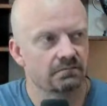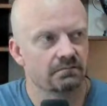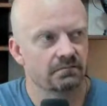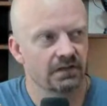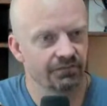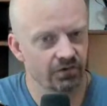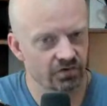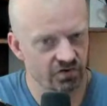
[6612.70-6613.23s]

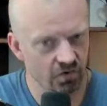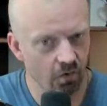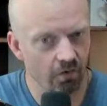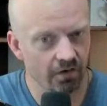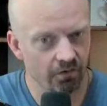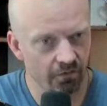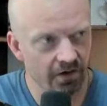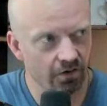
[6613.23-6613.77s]
If you're
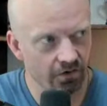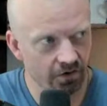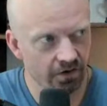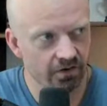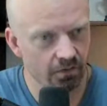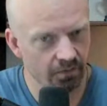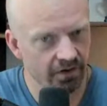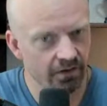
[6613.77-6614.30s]
snoring real good,
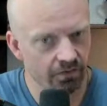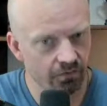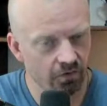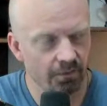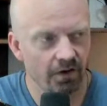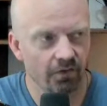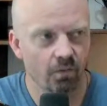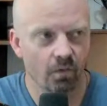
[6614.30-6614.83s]
you're breathing through your mouth.